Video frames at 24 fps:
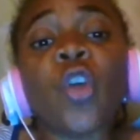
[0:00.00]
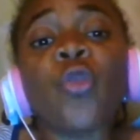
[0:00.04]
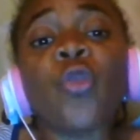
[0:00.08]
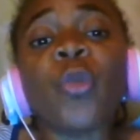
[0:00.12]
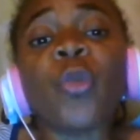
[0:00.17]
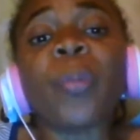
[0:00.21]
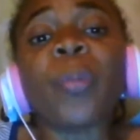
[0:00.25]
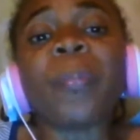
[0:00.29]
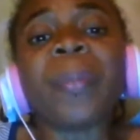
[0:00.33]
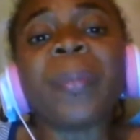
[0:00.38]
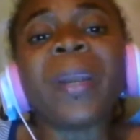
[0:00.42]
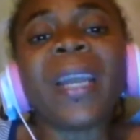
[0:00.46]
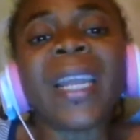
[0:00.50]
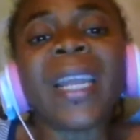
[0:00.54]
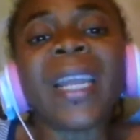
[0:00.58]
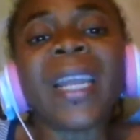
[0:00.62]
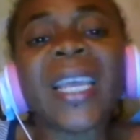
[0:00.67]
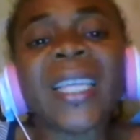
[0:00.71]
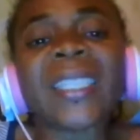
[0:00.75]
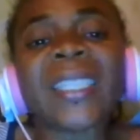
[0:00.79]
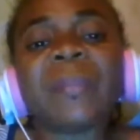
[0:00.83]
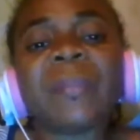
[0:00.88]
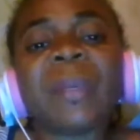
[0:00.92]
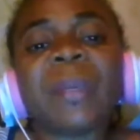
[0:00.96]

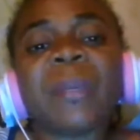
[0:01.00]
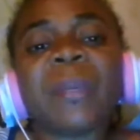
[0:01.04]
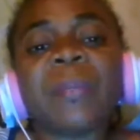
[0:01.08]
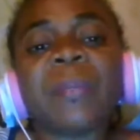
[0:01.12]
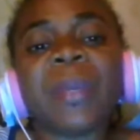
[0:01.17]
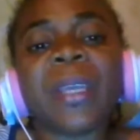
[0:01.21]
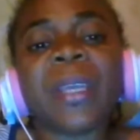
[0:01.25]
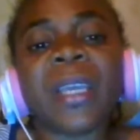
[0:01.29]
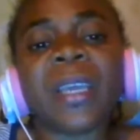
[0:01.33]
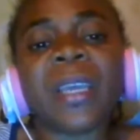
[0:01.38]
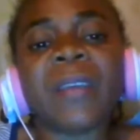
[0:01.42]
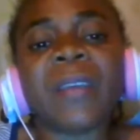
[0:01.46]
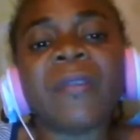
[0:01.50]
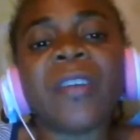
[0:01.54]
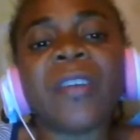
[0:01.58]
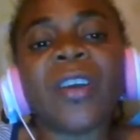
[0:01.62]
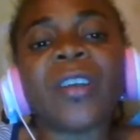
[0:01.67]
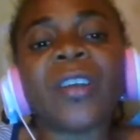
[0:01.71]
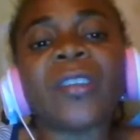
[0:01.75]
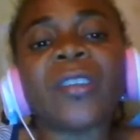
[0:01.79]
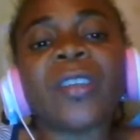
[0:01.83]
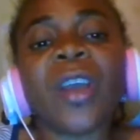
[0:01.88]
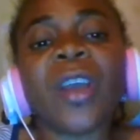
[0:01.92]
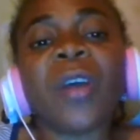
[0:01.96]
replacement
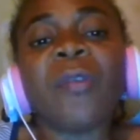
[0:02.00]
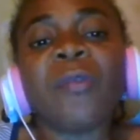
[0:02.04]
behaviors